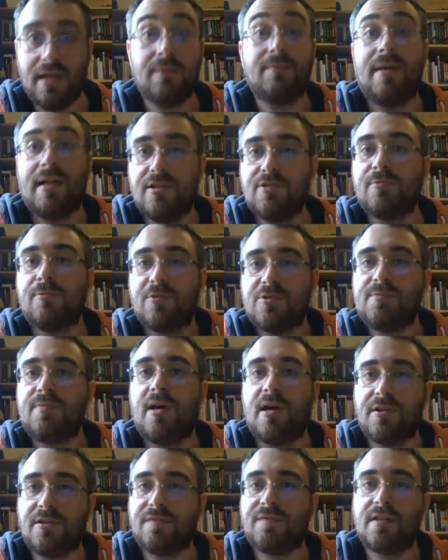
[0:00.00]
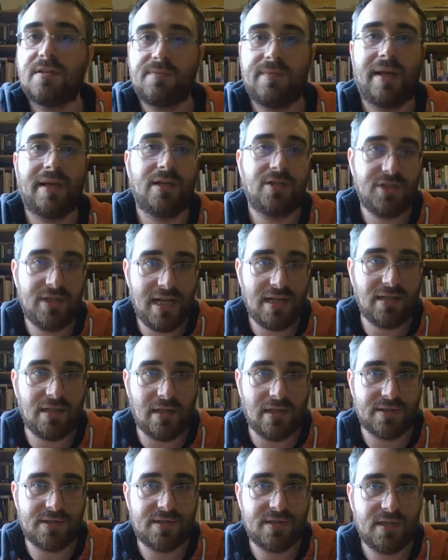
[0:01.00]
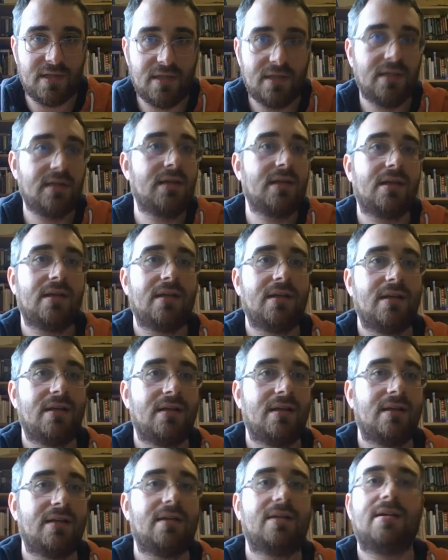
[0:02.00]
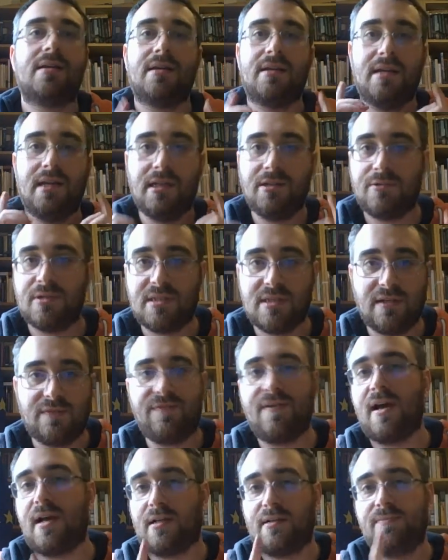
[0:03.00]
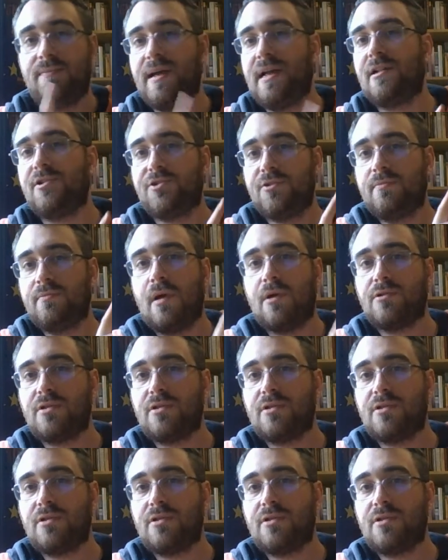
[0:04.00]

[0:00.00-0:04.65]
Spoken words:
and Belgium was part of the Spanish Netherlands. Interesting fact, Belgium